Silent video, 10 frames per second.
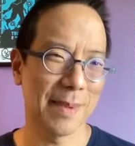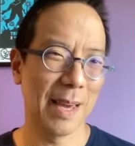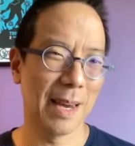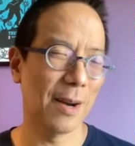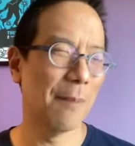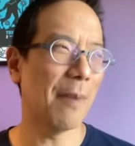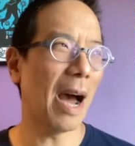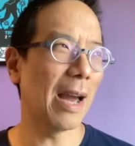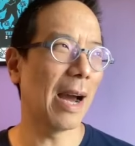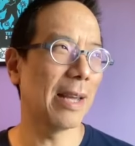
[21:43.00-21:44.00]
And
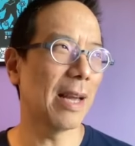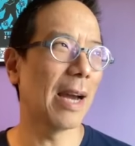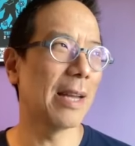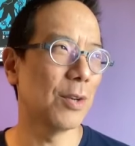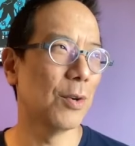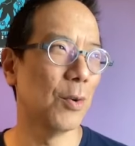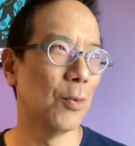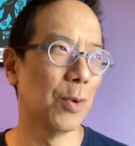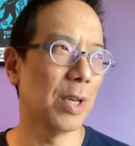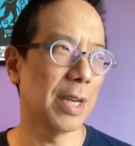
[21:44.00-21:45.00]
I do
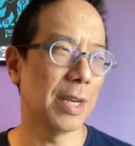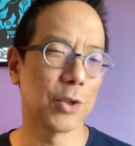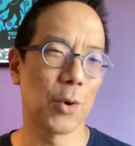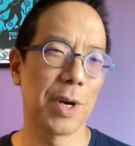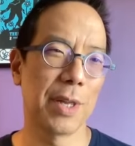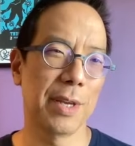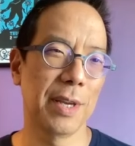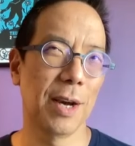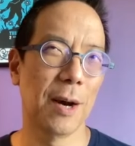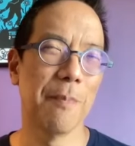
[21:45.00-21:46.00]
really enjoy
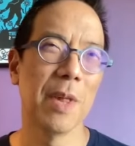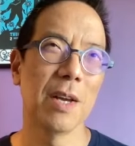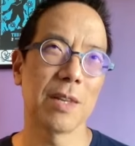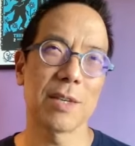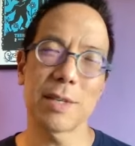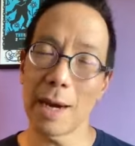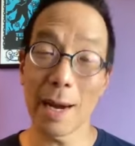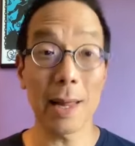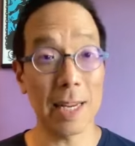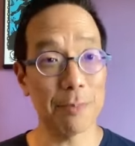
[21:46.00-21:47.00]
the
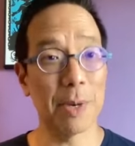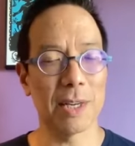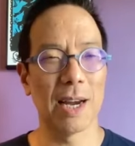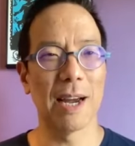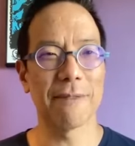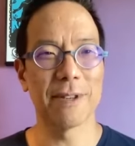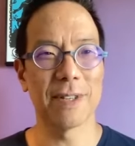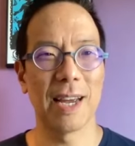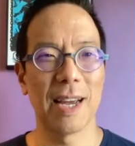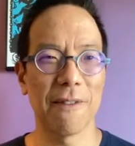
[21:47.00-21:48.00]
style aspect, I have to
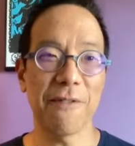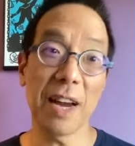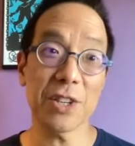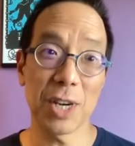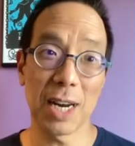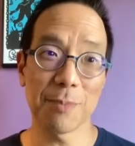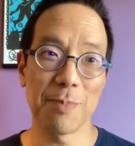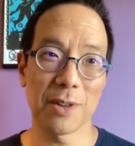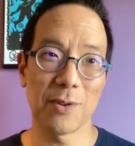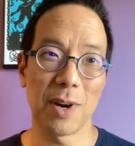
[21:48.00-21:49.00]
say, the fashion
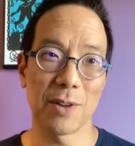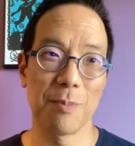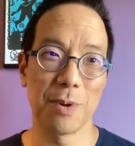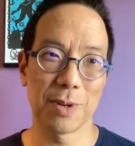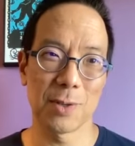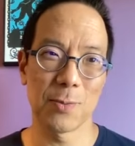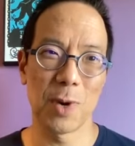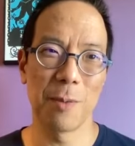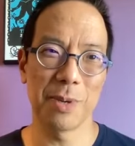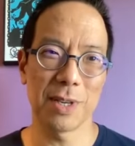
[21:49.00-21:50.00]
aspect throughout the book as
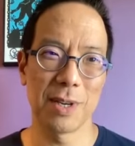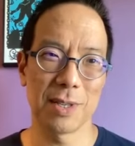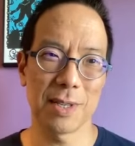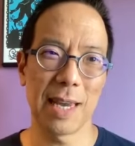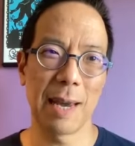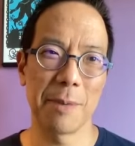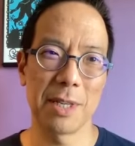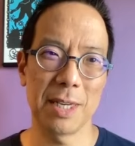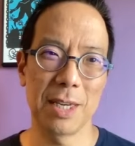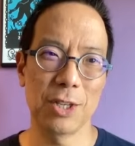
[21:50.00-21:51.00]
well, because Sam
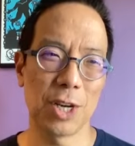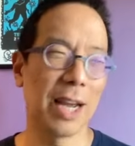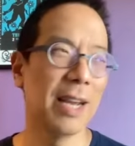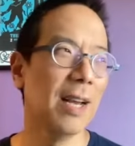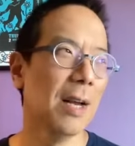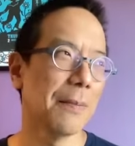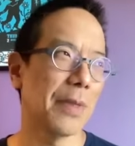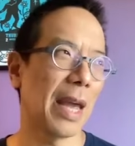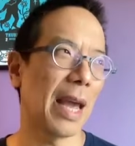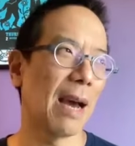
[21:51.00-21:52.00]
and TJ,
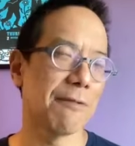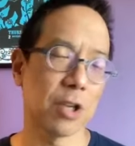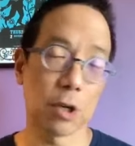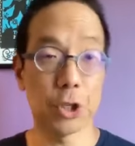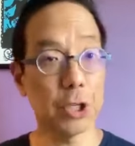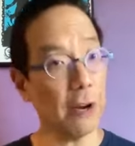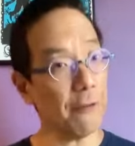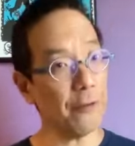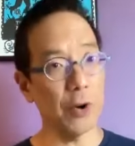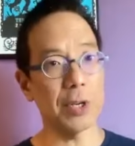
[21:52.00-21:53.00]
they have such
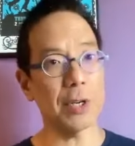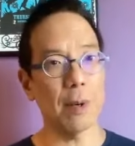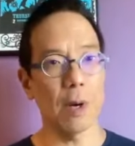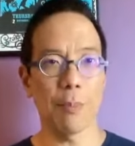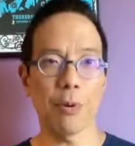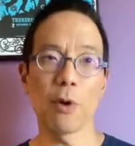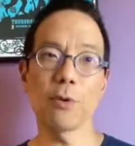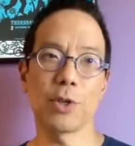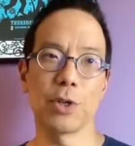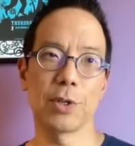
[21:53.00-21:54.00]
different
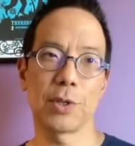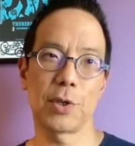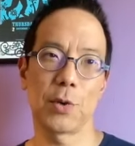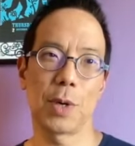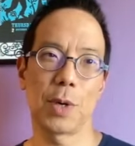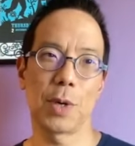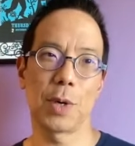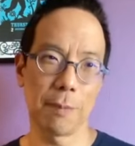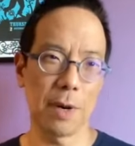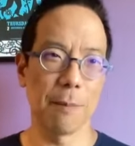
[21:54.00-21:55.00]
approaches to it,
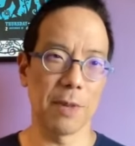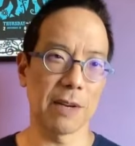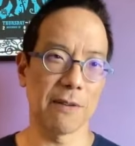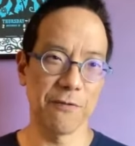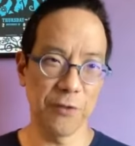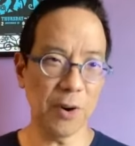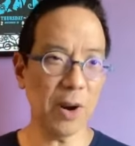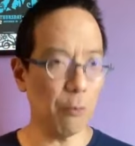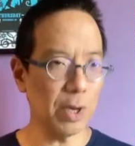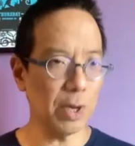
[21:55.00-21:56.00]
like
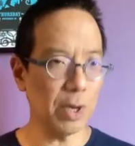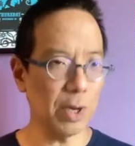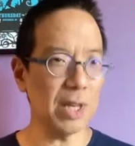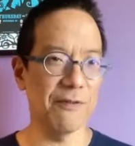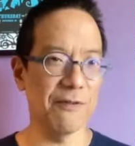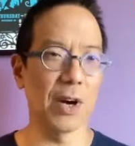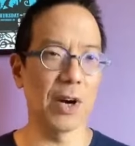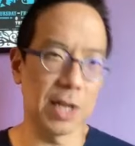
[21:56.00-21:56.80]
really very disparate.